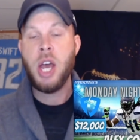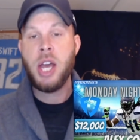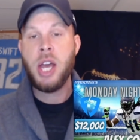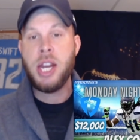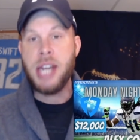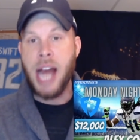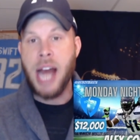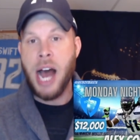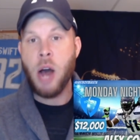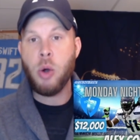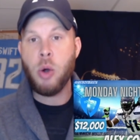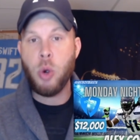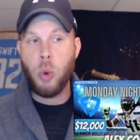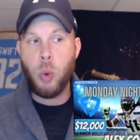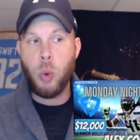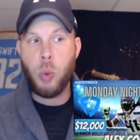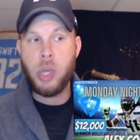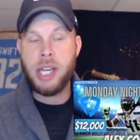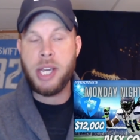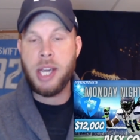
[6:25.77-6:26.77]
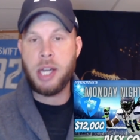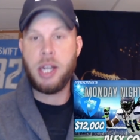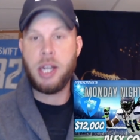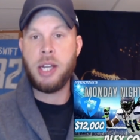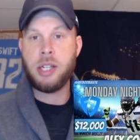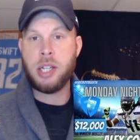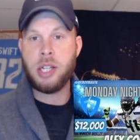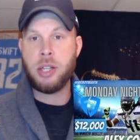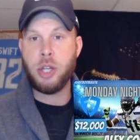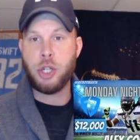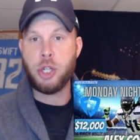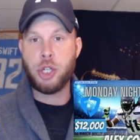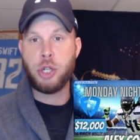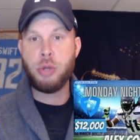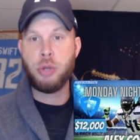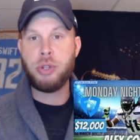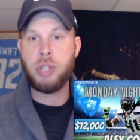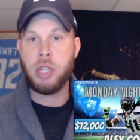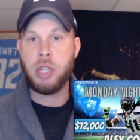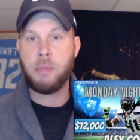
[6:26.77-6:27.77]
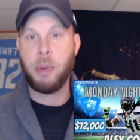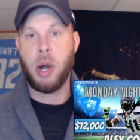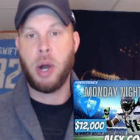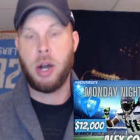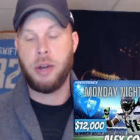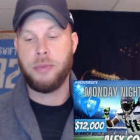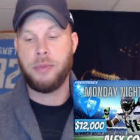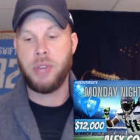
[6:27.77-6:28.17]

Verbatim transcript: Now we get into the juicy part of